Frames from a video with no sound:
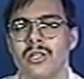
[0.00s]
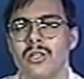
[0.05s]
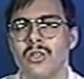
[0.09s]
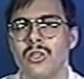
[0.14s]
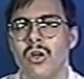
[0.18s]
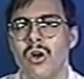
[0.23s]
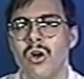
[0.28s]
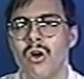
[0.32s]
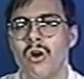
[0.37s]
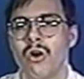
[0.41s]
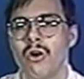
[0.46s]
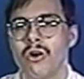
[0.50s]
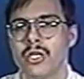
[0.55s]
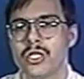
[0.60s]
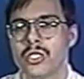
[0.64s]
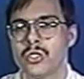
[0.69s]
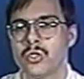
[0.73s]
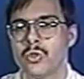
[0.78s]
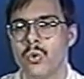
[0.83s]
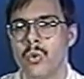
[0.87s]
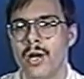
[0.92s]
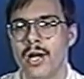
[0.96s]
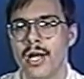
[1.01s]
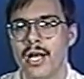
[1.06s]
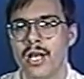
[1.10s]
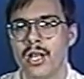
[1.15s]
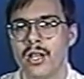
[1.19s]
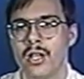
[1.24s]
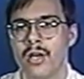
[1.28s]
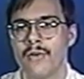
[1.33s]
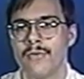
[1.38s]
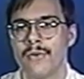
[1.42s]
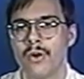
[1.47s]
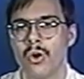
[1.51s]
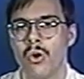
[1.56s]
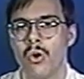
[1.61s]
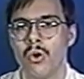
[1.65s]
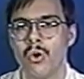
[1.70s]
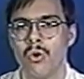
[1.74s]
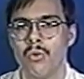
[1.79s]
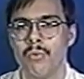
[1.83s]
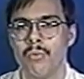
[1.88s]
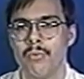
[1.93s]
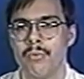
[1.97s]
long trail of
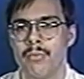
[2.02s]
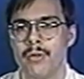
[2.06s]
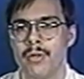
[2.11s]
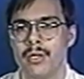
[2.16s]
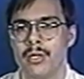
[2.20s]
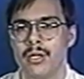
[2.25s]
coal